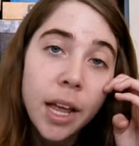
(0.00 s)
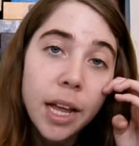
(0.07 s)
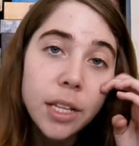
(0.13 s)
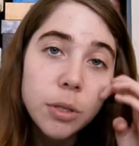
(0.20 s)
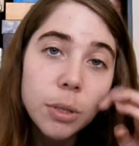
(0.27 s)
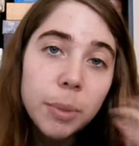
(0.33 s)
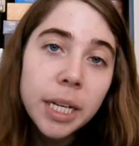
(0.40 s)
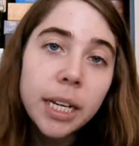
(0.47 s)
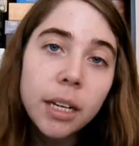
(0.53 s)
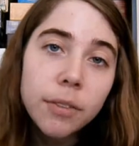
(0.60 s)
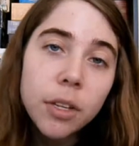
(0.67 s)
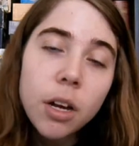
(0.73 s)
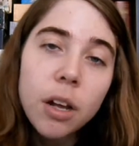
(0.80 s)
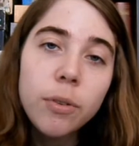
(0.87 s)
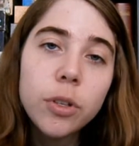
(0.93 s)
And so at the beginning of
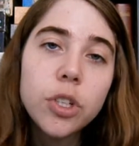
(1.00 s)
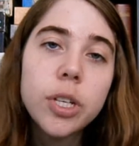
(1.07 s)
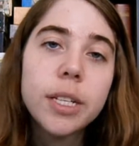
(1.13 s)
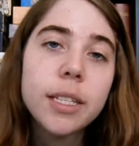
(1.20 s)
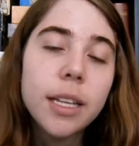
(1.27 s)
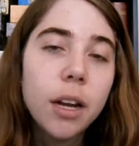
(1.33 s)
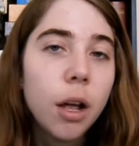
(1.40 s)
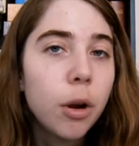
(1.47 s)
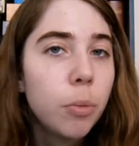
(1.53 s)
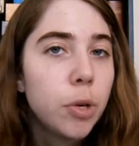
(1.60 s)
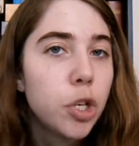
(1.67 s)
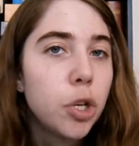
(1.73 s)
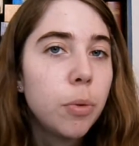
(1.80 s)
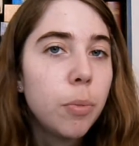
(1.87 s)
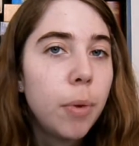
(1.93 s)
the novel, she is sent on a
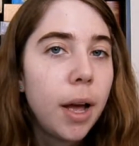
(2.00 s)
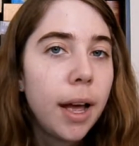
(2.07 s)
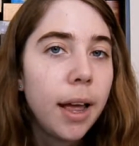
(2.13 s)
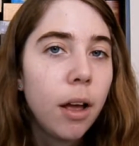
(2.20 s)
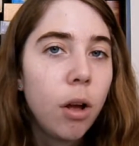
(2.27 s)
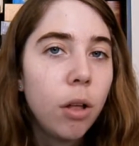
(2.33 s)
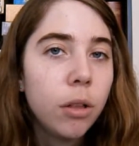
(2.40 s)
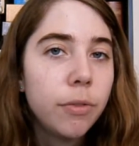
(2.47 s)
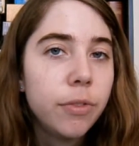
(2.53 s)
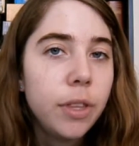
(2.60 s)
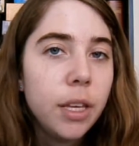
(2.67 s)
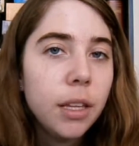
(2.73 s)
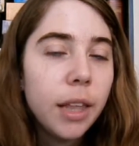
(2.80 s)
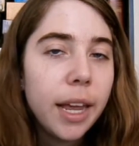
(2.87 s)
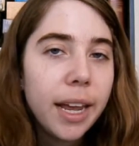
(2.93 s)
mission by all of
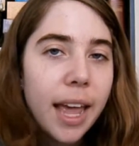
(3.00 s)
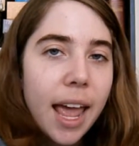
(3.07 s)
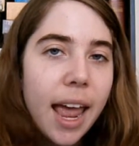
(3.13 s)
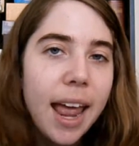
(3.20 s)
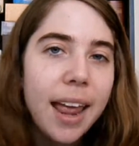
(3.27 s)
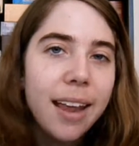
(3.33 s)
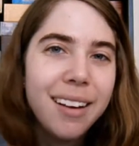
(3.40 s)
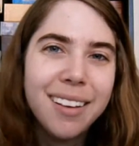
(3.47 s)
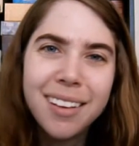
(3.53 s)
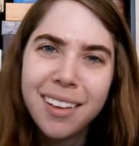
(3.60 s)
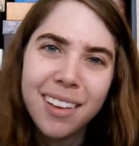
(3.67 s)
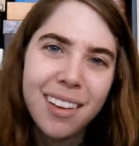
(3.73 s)
the head